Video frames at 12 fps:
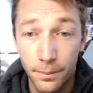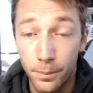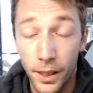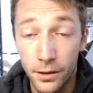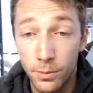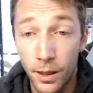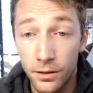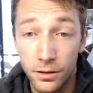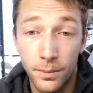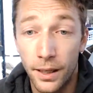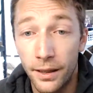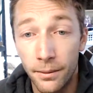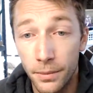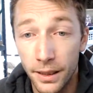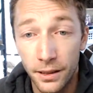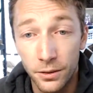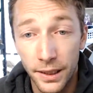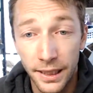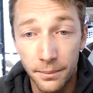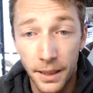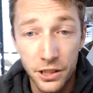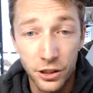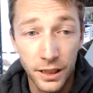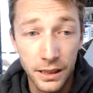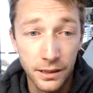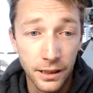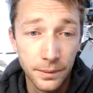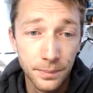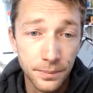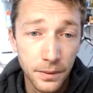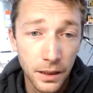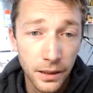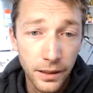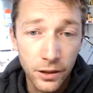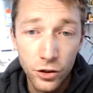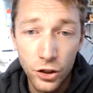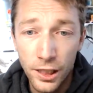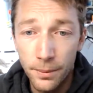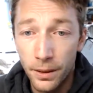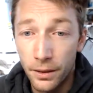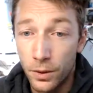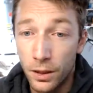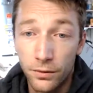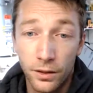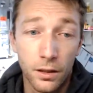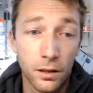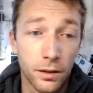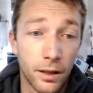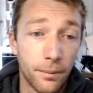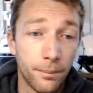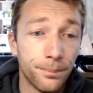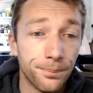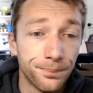Not sponsored by them, but that's where I get my shit. So it's cheap and it works for a long time.